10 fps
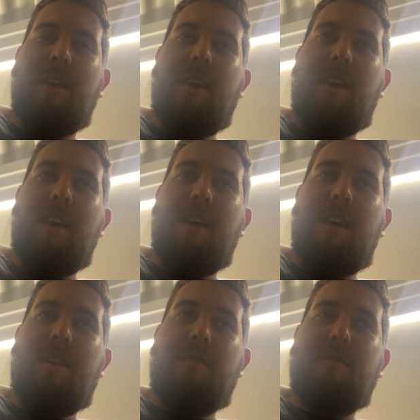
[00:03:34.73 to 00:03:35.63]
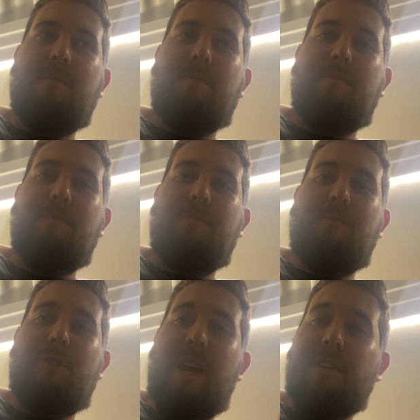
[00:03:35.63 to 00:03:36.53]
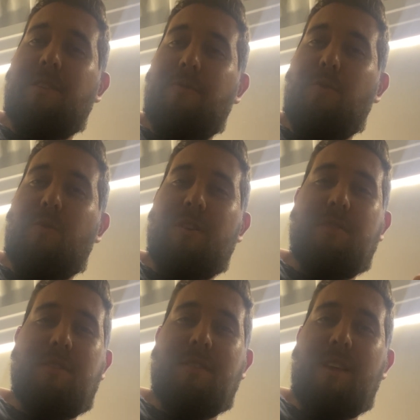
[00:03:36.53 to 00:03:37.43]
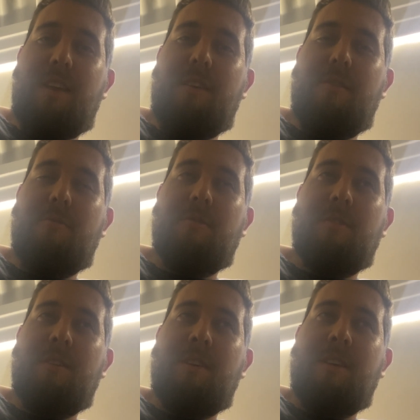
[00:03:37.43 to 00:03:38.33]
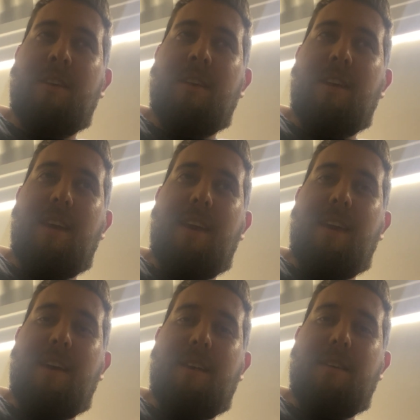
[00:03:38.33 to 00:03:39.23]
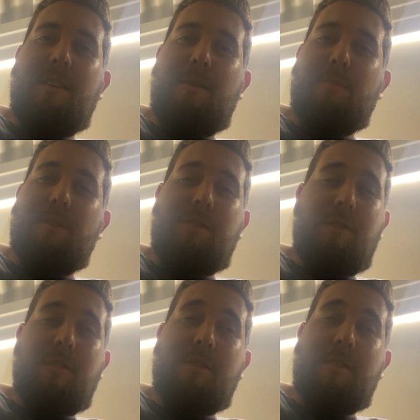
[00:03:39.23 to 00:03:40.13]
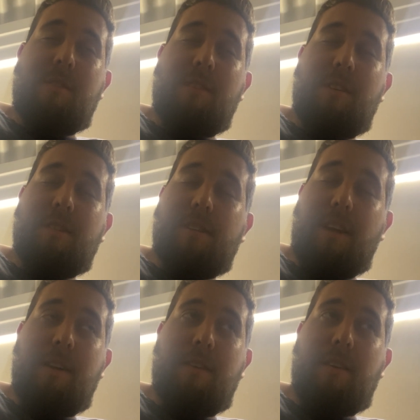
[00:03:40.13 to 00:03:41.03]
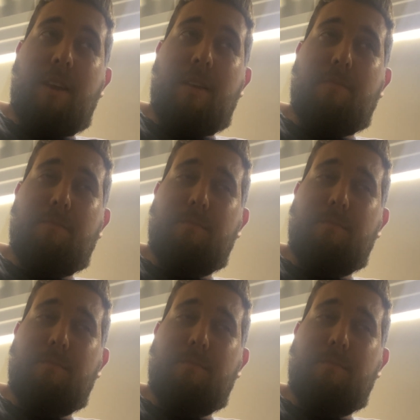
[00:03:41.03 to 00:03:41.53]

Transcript: And Jackson, if you're watching this, thank you. And I'm just excited again.